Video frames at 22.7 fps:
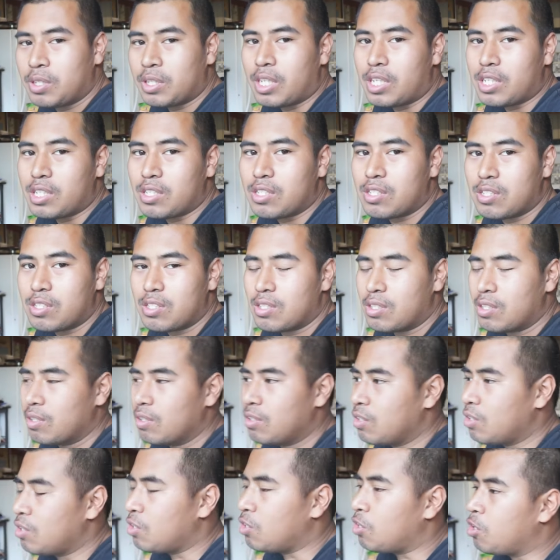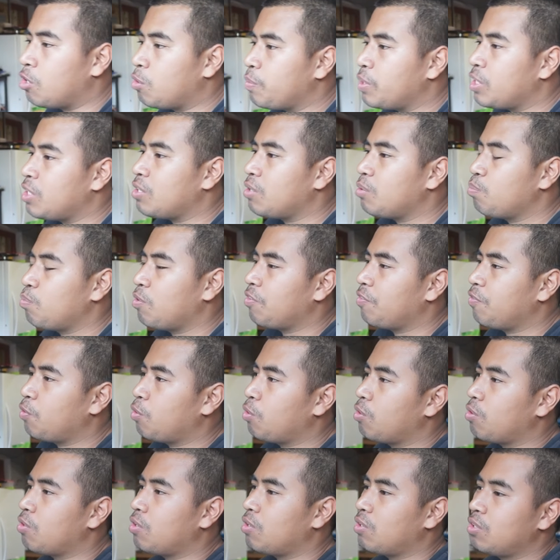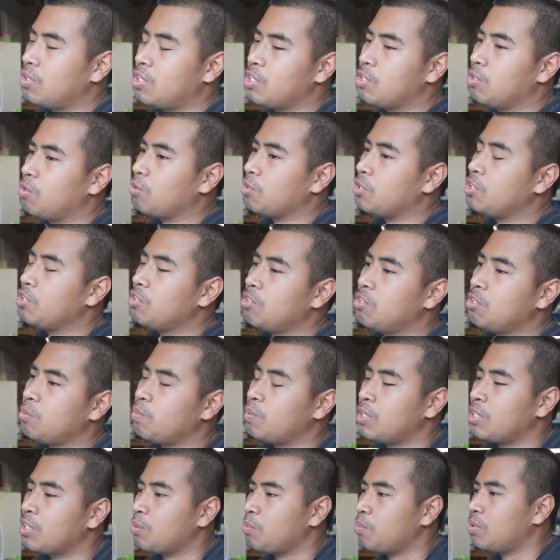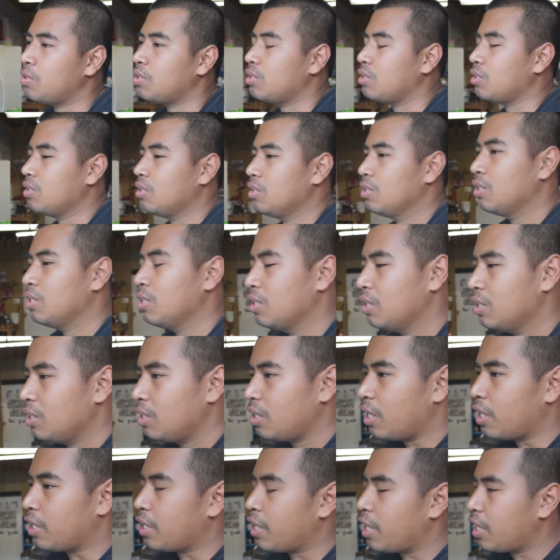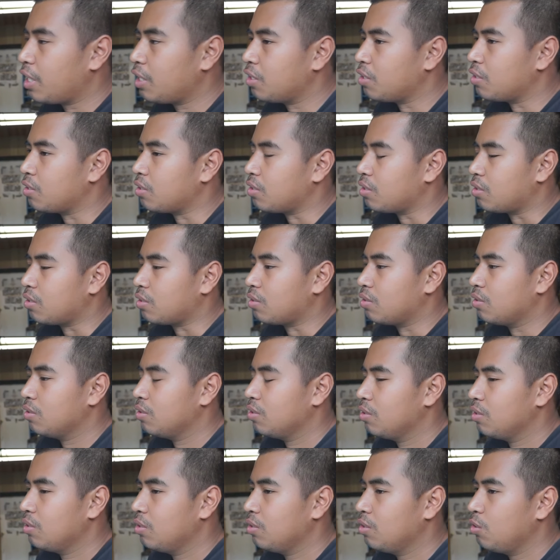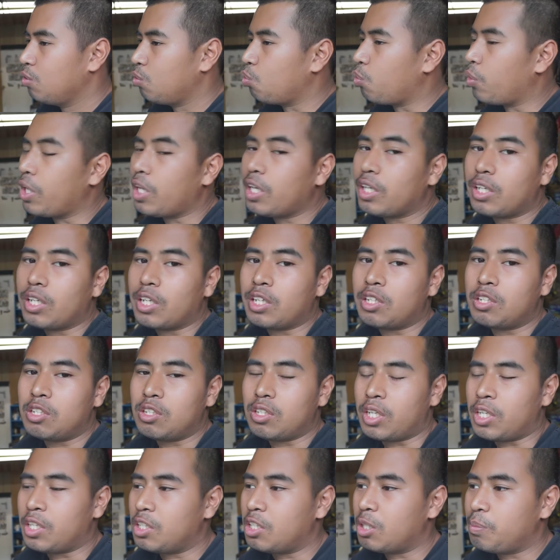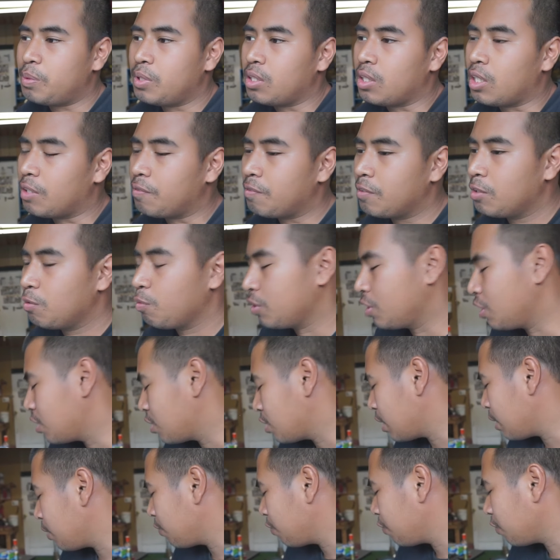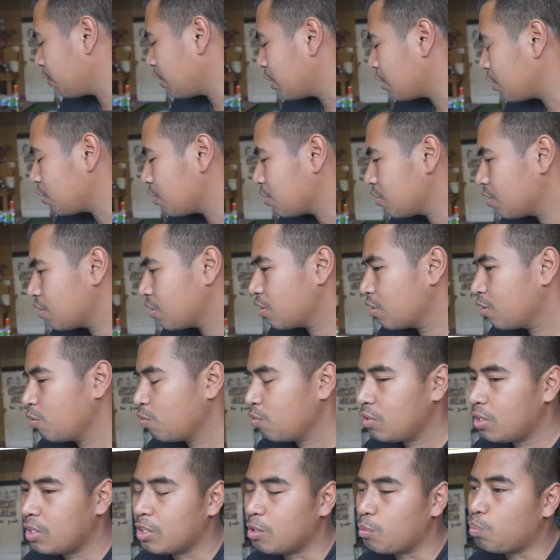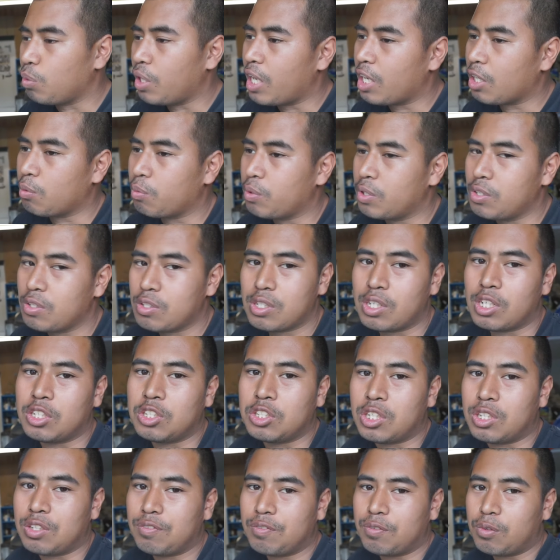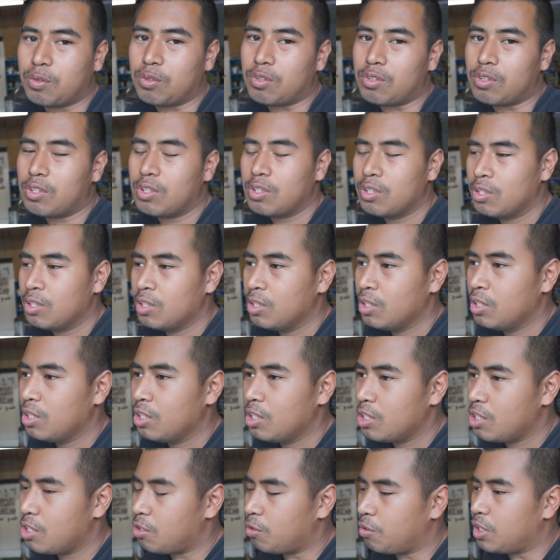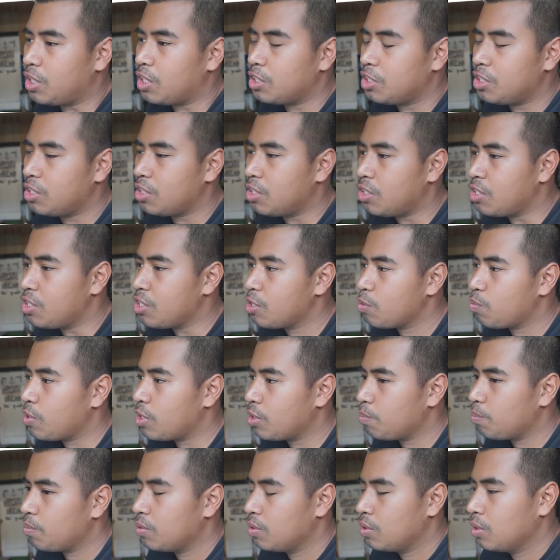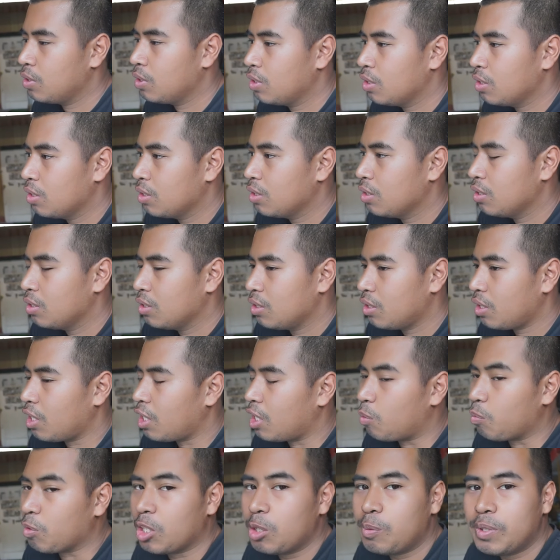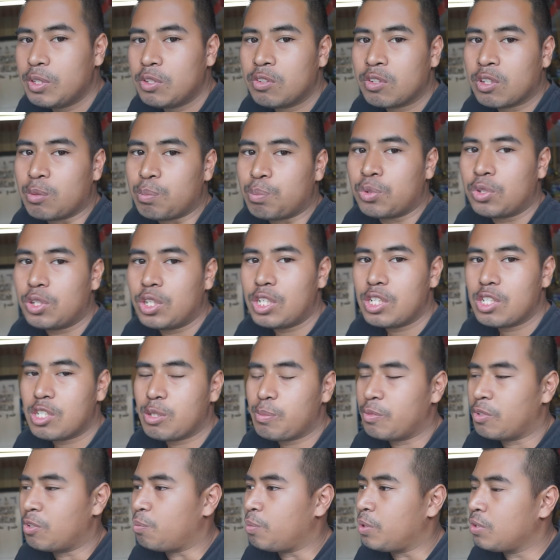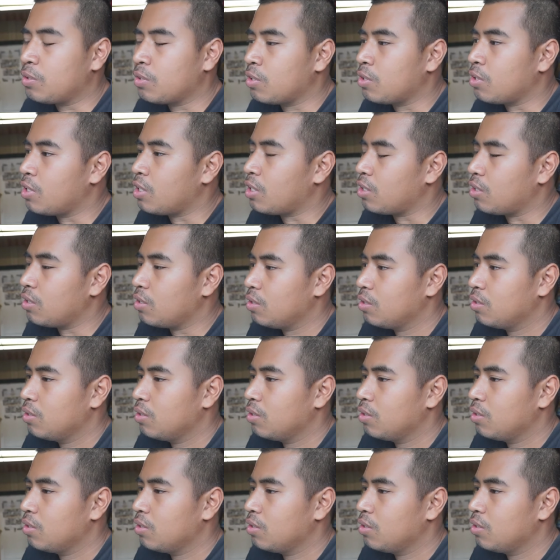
of you guys know me before this whole YouTube thing, but I had a red AW11 with these same flares and the black wheels and a Gen 4 3S-GTE swap. And I'm going to be doing a pretty similar build to that